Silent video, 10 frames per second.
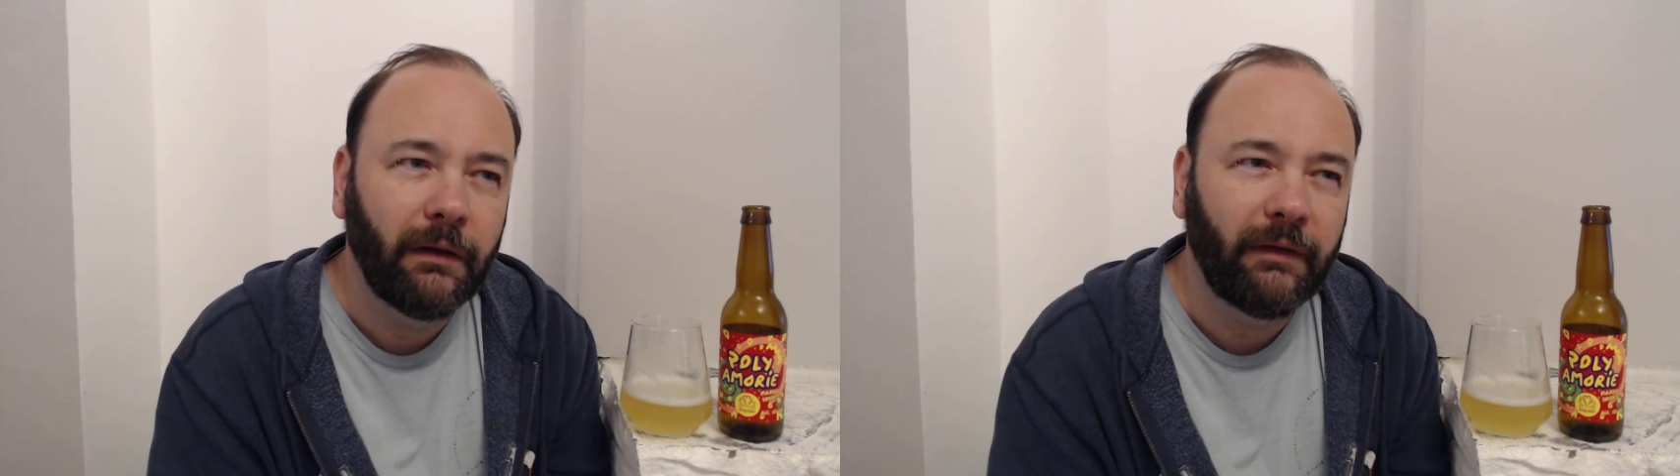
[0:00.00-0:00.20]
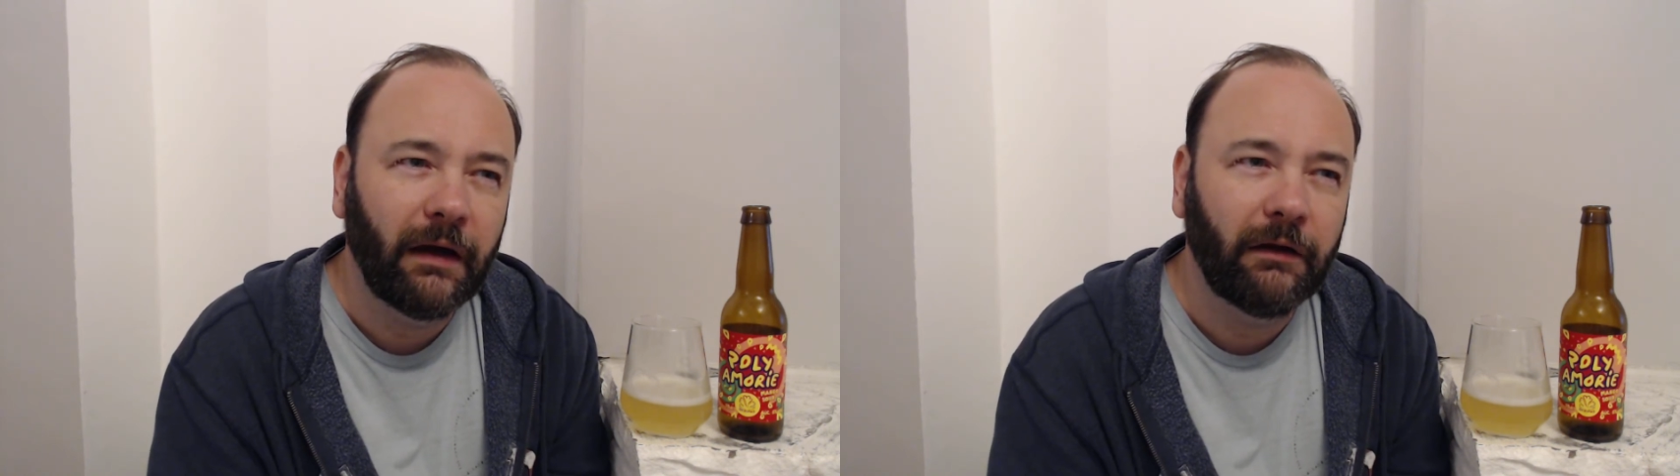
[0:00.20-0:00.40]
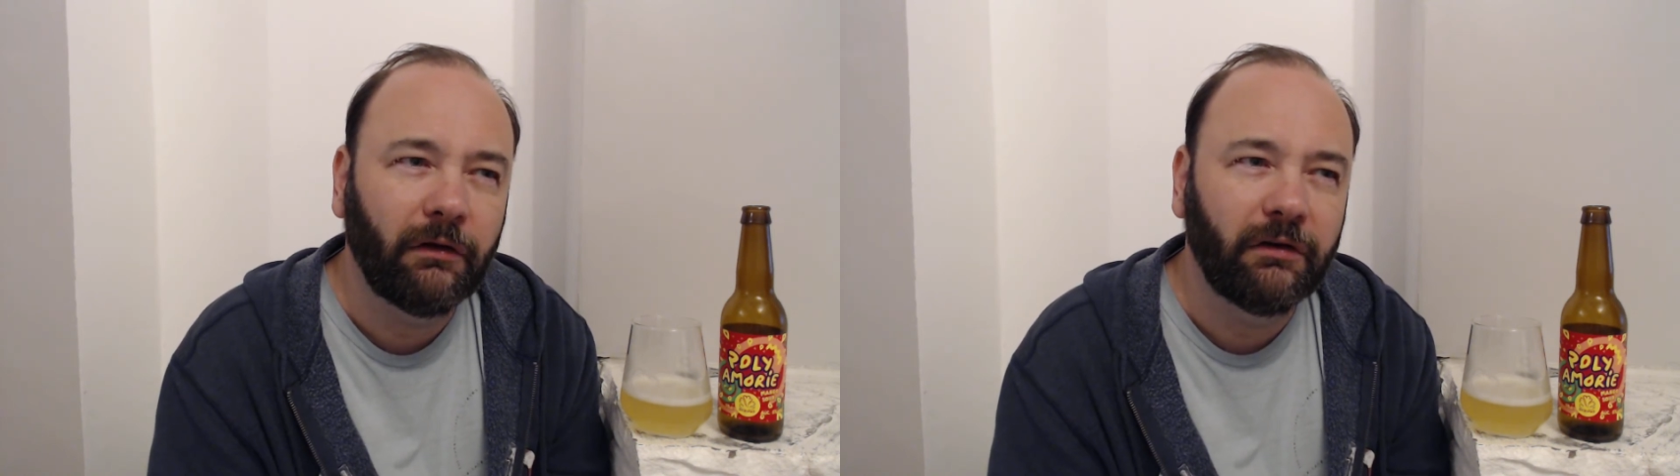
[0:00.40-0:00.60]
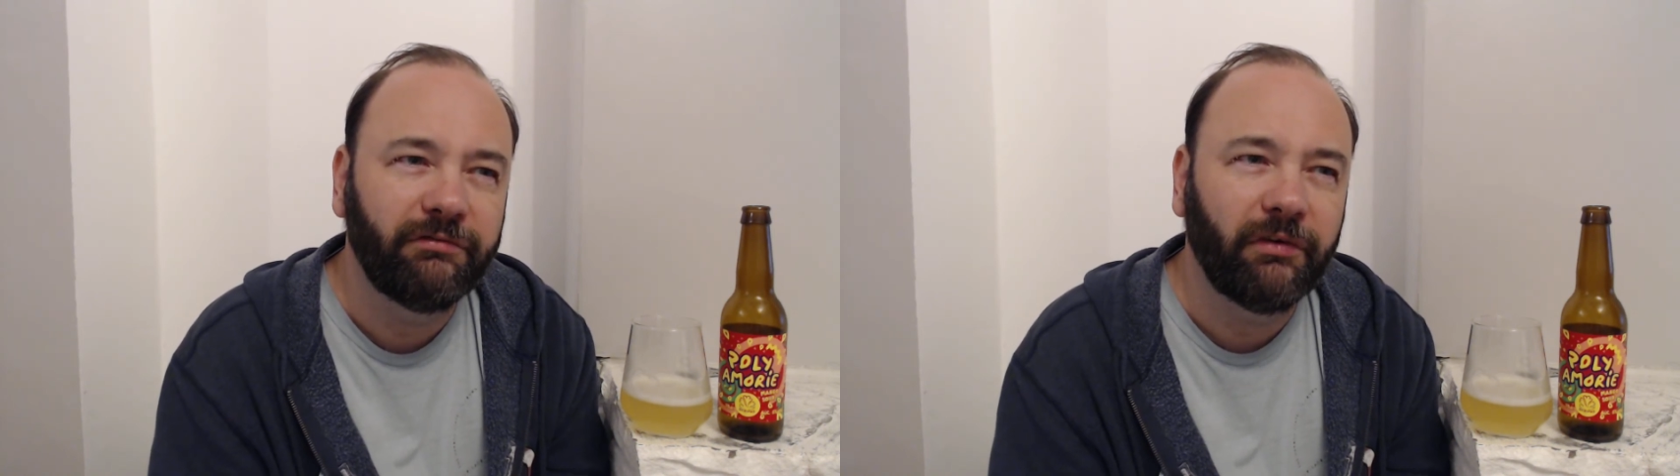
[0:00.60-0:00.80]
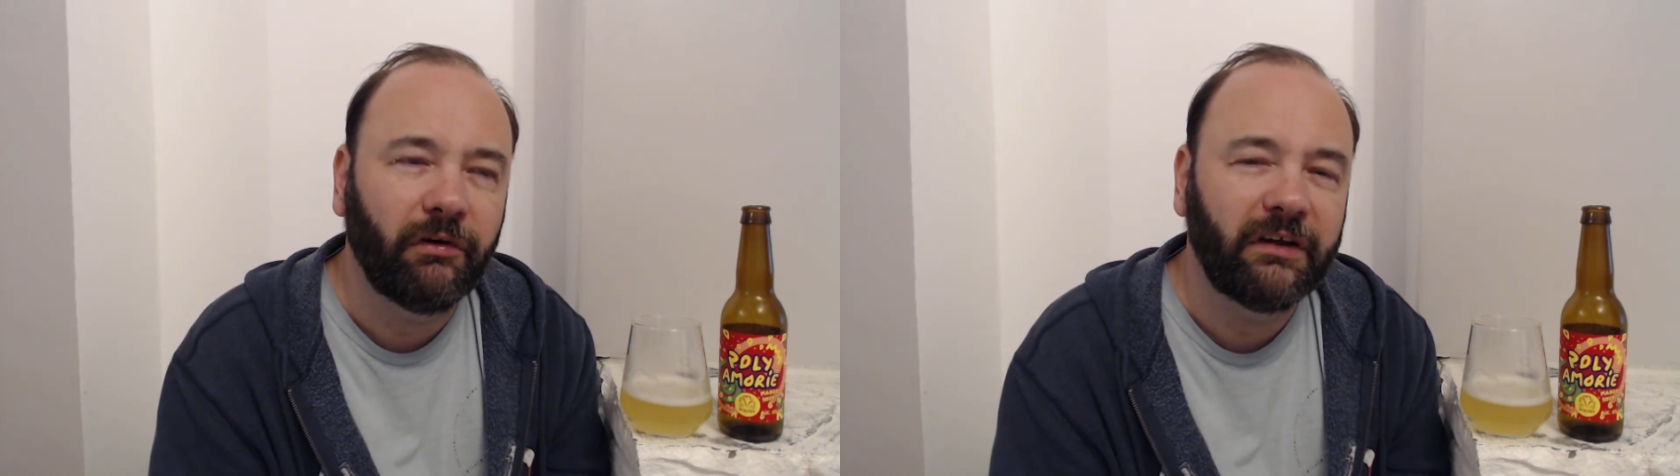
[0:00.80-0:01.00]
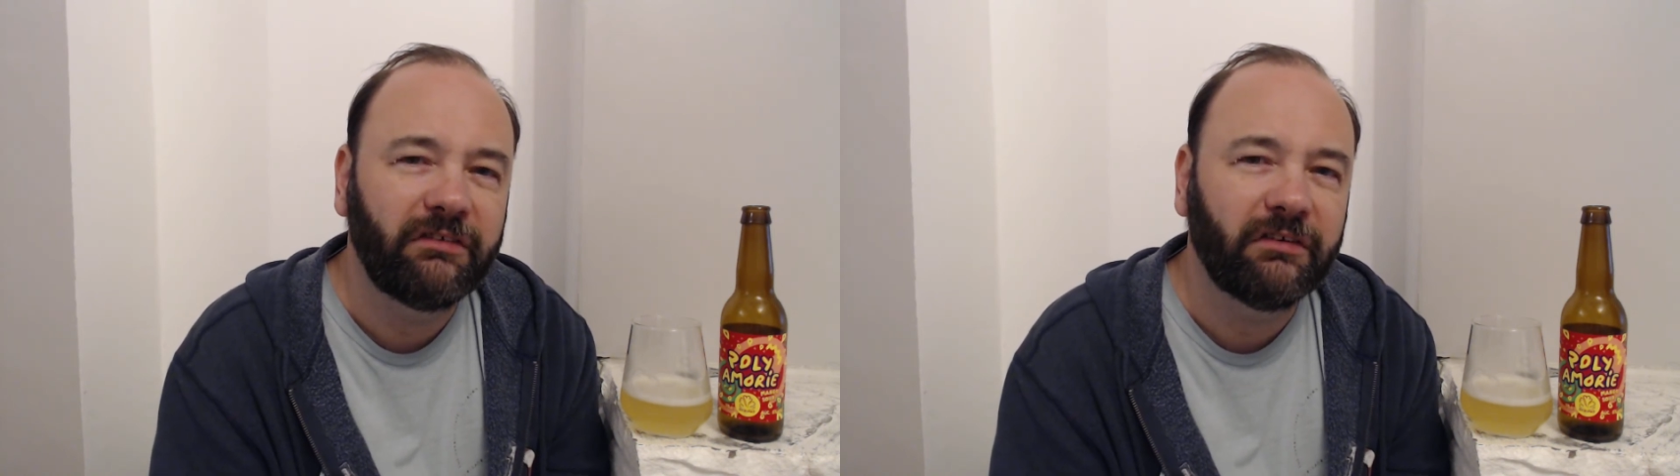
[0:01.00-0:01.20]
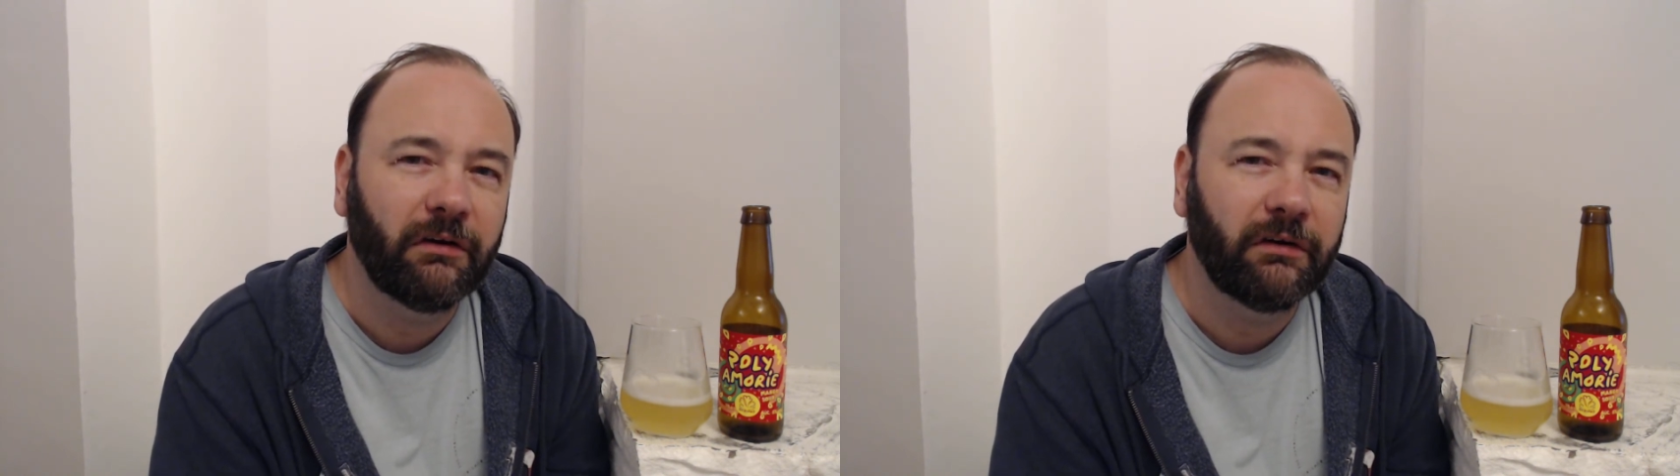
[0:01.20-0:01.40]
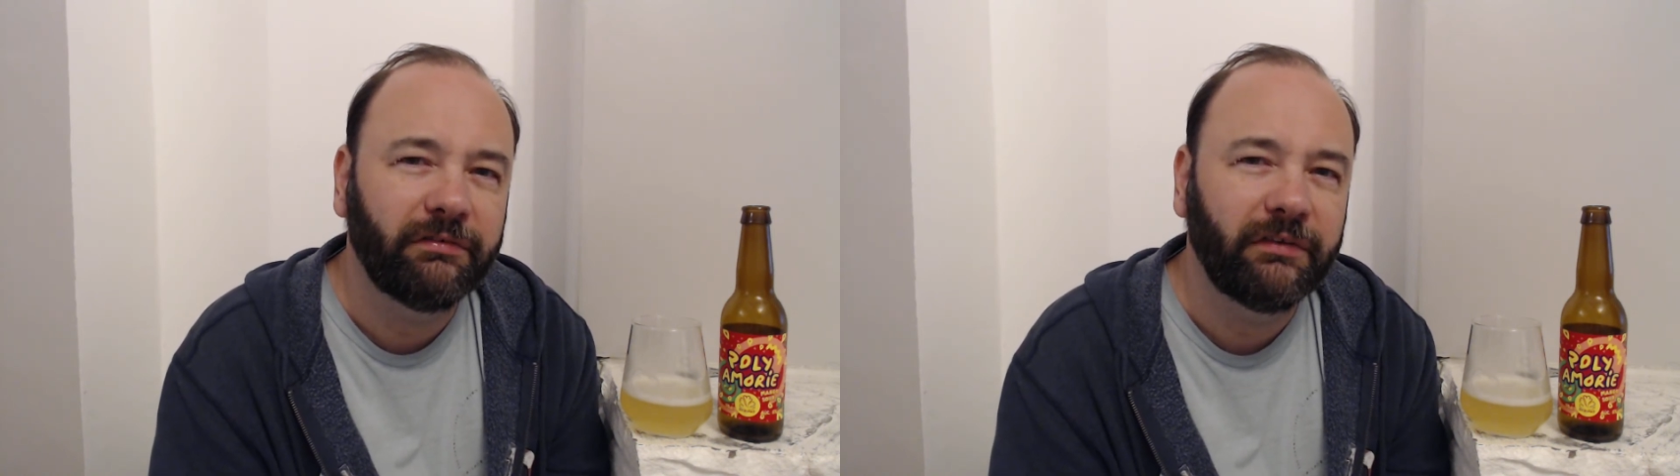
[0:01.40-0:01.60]
that kind of vice
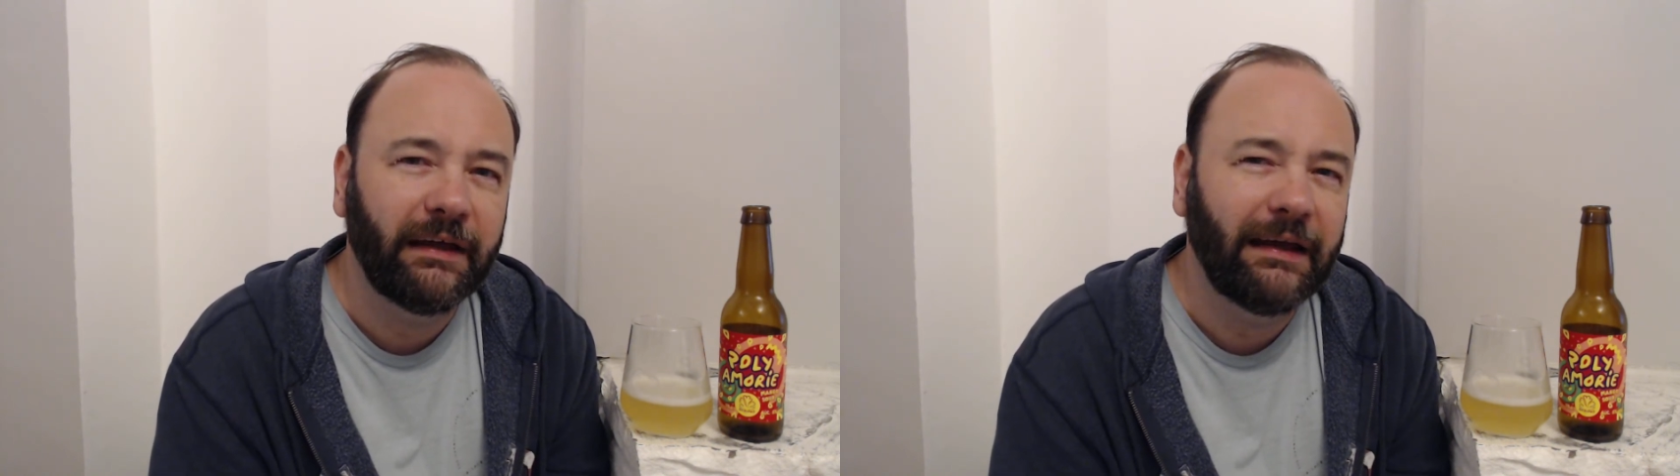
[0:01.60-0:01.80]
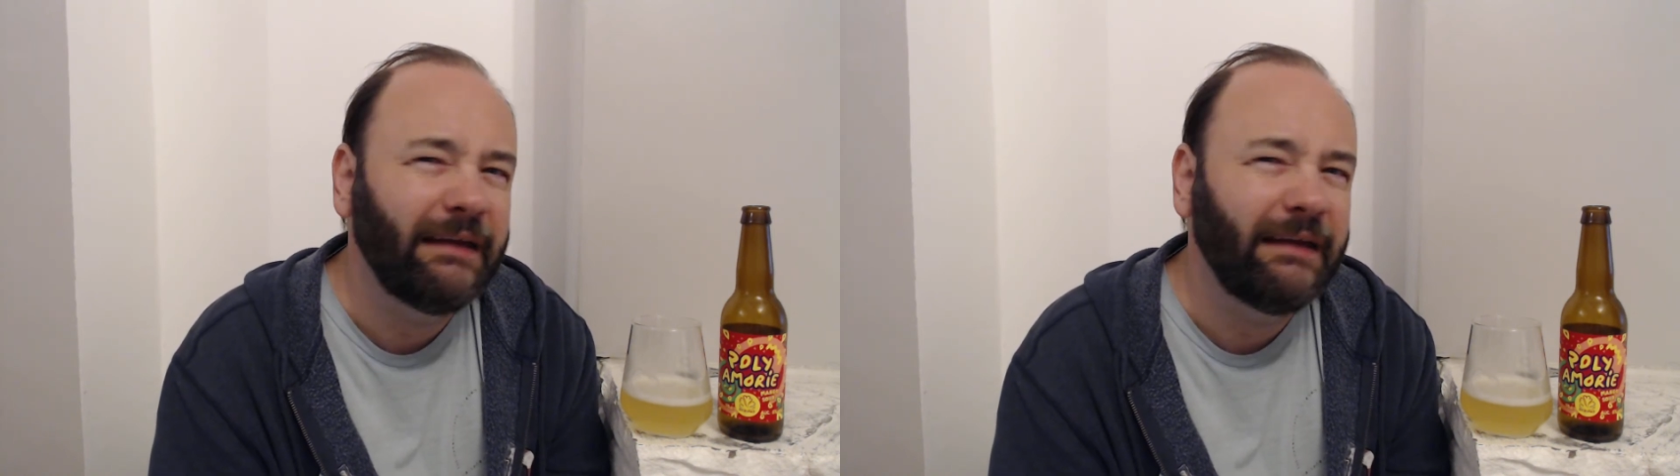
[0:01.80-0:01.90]
kind of thing.